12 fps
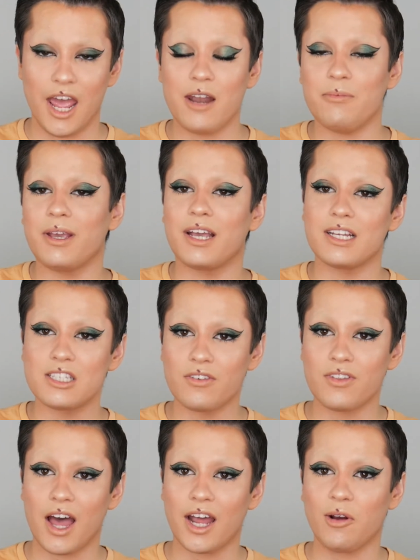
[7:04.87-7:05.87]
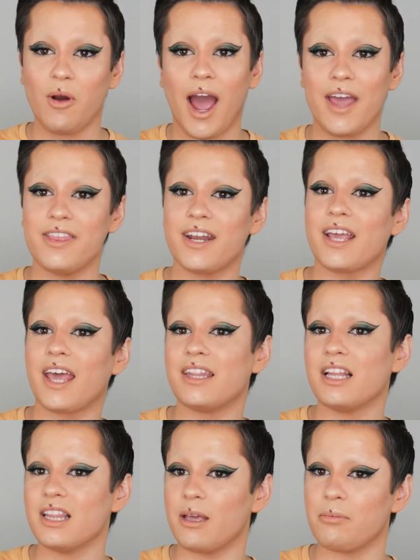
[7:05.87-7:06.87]
and because of that, I didn't get the
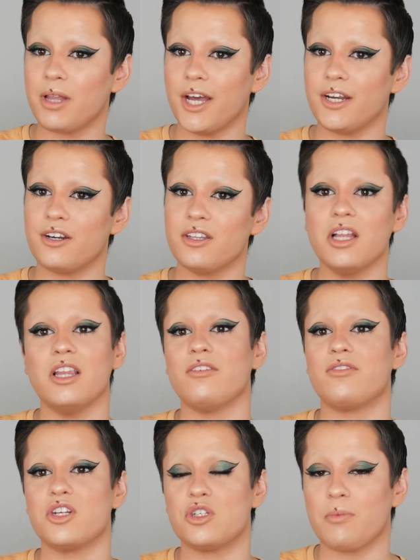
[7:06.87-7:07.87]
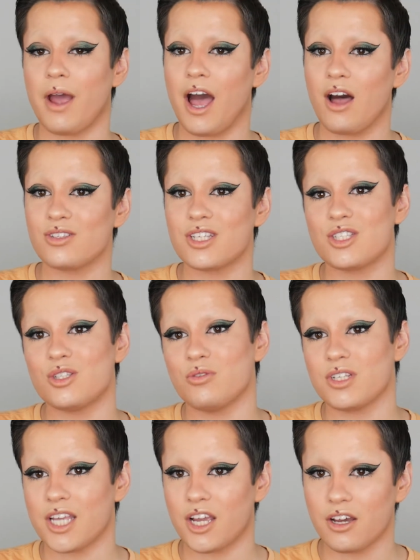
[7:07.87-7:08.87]
lip liner delivered to my house as soon
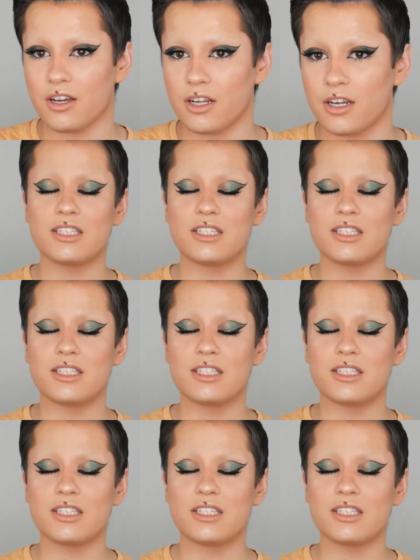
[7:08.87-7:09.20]
as I could.